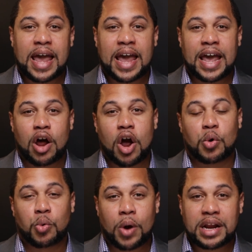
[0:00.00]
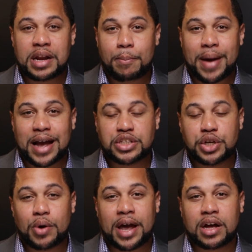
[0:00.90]
and are credited back to
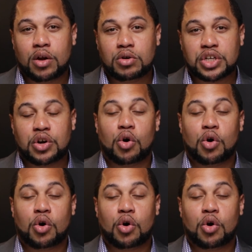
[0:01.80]
you at closing